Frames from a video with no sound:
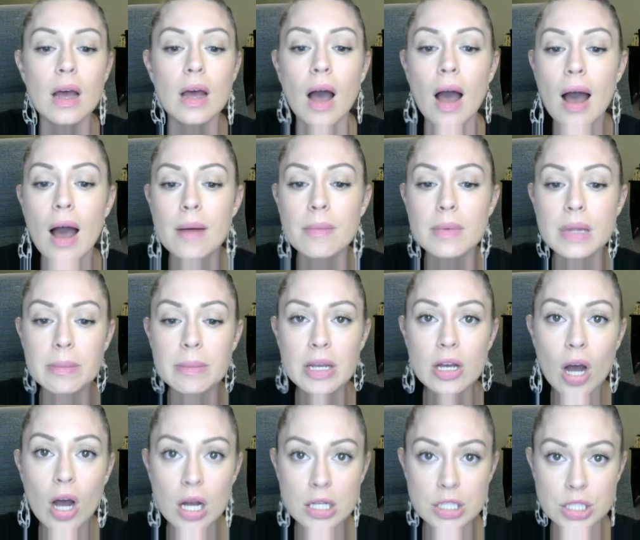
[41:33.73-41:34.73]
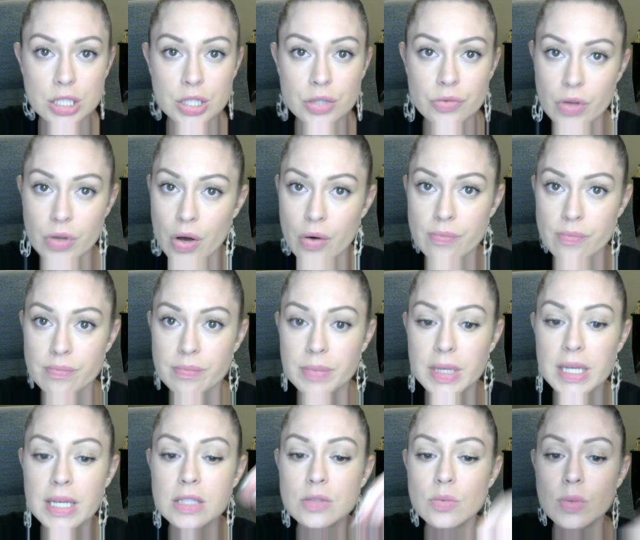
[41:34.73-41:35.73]
Let me caution you though,
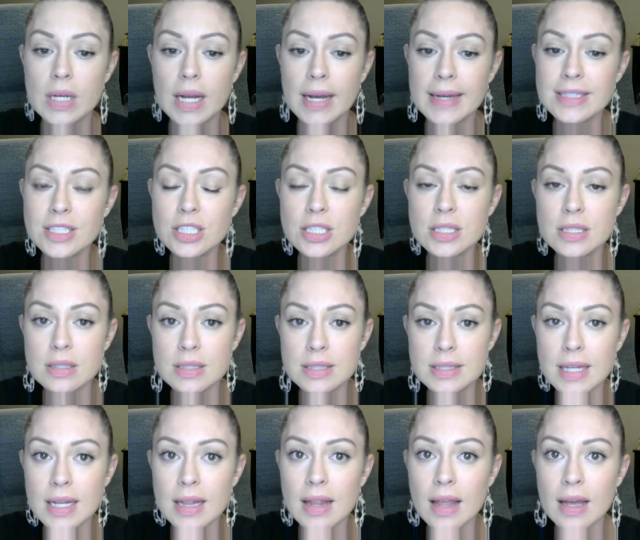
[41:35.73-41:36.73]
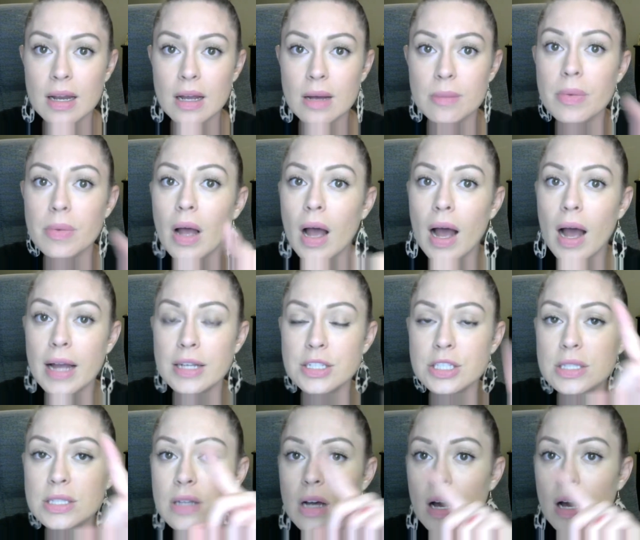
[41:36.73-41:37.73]
because when I just set that up, I
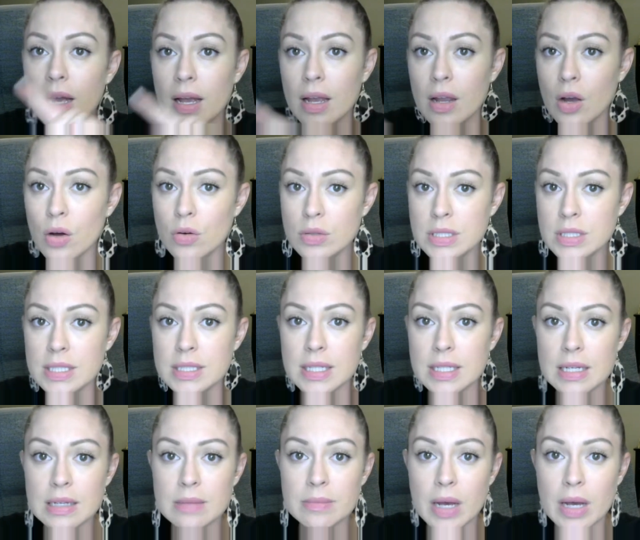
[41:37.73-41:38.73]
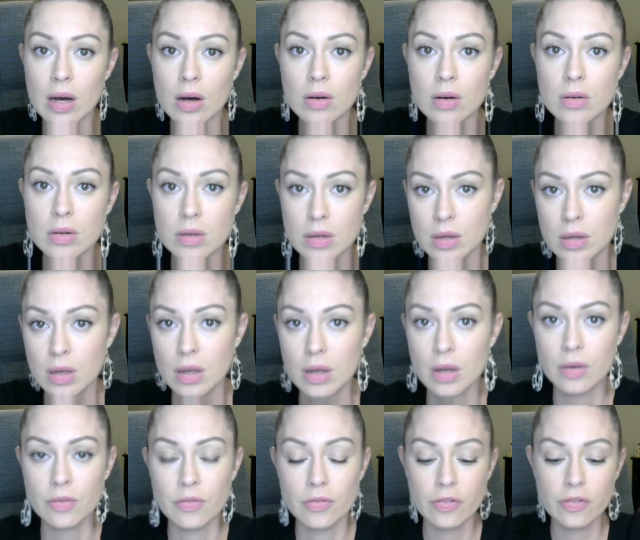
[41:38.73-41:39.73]
just got a hostess email
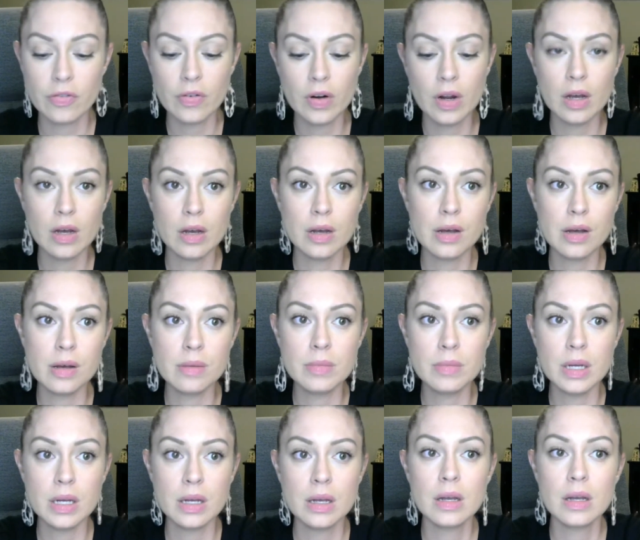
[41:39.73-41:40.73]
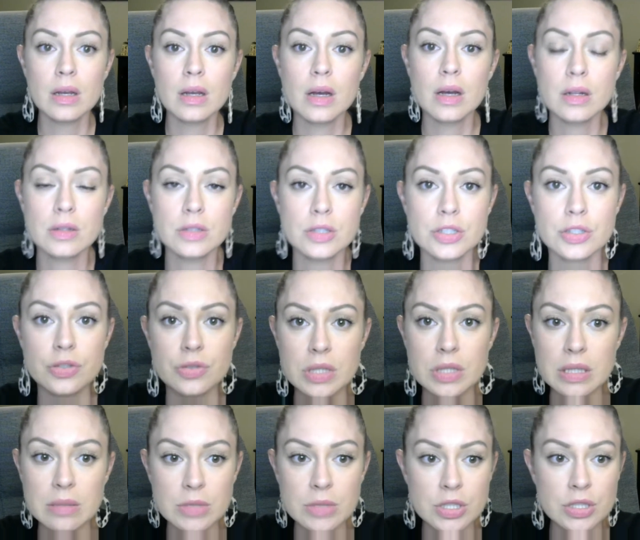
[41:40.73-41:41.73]
from Color Street.
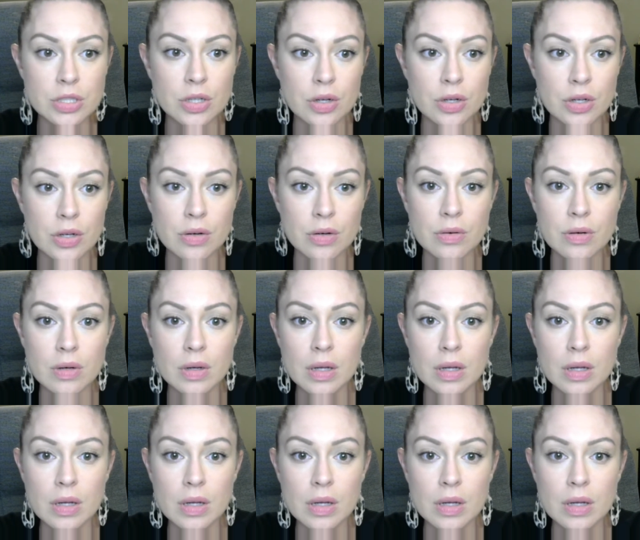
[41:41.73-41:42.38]
Let me show you.